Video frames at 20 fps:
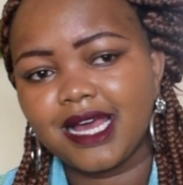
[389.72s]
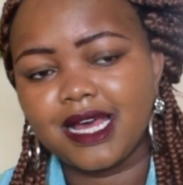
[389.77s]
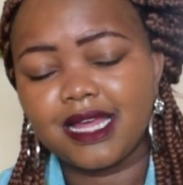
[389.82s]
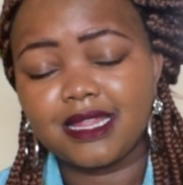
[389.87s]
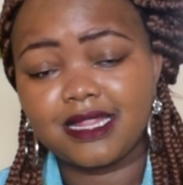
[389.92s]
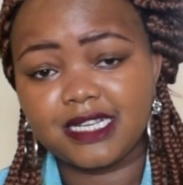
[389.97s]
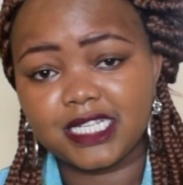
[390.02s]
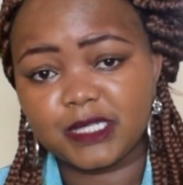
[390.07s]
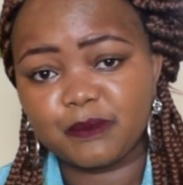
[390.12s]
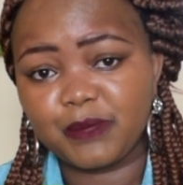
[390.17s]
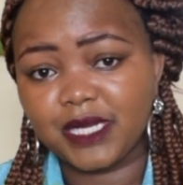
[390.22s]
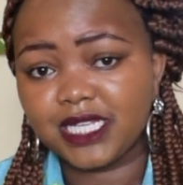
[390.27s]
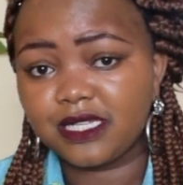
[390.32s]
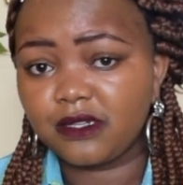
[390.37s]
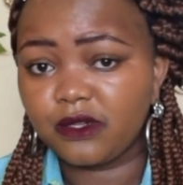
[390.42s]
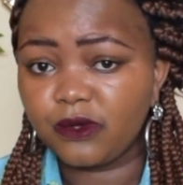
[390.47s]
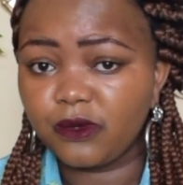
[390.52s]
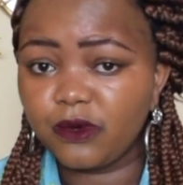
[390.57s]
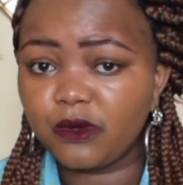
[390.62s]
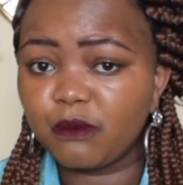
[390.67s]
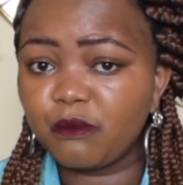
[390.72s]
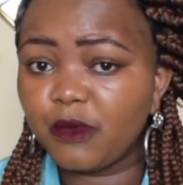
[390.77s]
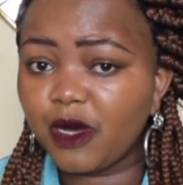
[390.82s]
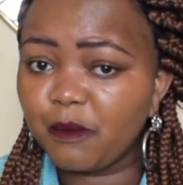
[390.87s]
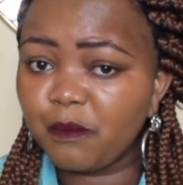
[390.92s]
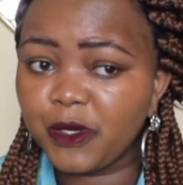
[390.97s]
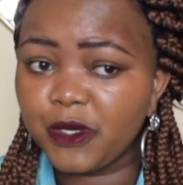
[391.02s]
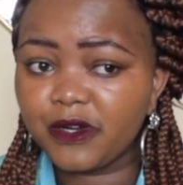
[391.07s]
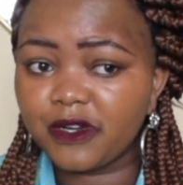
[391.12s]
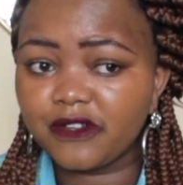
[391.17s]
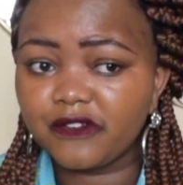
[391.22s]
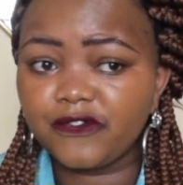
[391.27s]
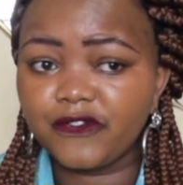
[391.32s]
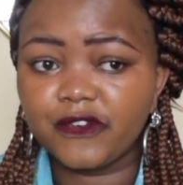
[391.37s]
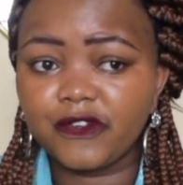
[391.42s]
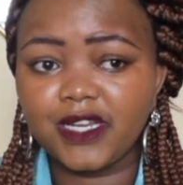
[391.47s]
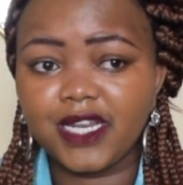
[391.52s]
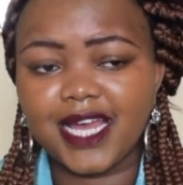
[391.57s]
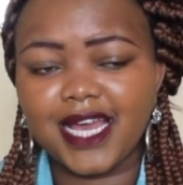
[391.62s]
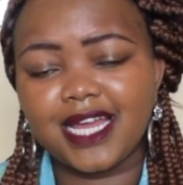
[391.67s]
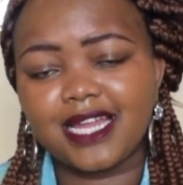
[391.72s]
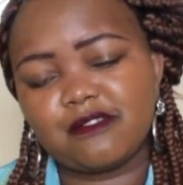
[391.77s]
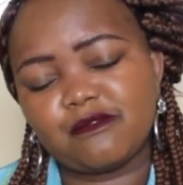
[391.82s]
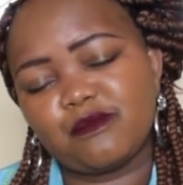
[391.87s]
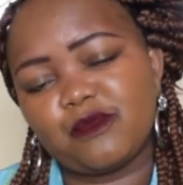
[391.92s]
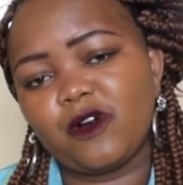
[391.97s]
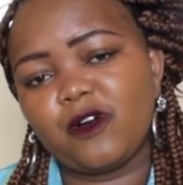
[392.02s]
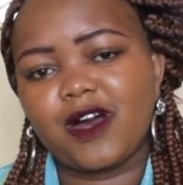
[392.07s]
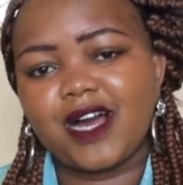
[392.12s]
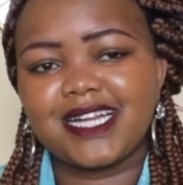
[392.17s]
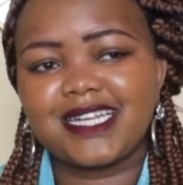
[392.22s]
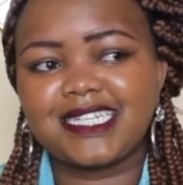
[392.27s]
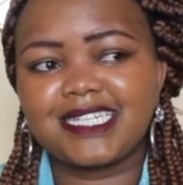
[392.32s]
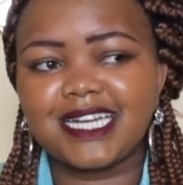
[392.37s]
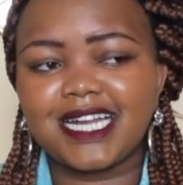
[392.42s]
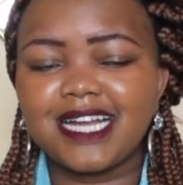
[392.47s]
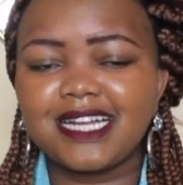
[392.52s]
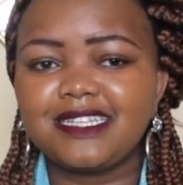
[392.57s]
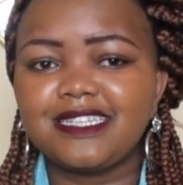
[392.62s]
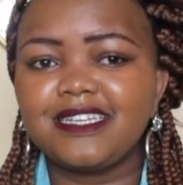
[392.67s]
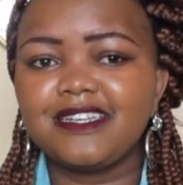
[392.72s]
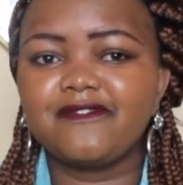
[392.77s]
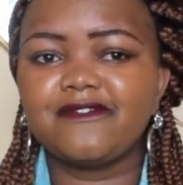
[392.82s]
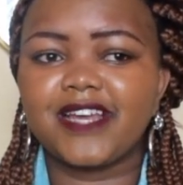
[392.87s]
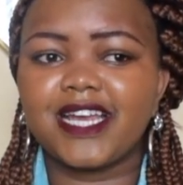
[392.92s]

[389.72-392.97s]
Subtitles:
the space look more beautiful and more attractive,